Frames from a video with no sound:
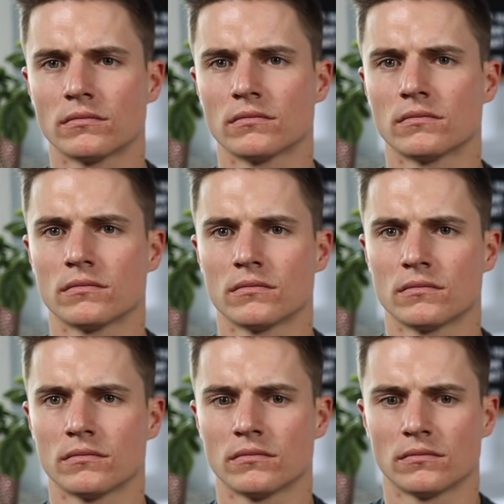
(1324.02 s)

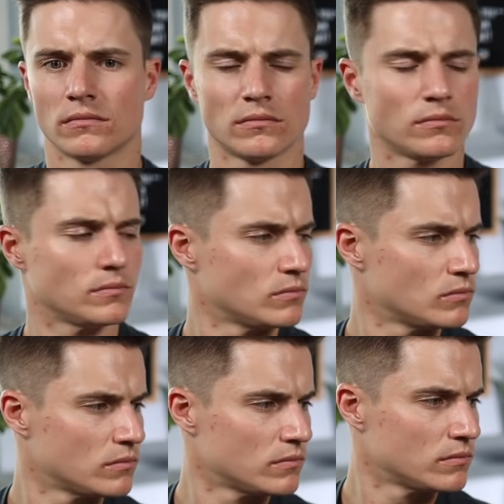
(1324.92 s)

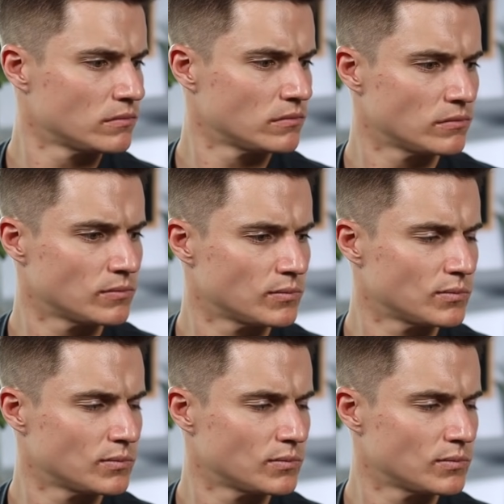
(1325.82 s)
(silent)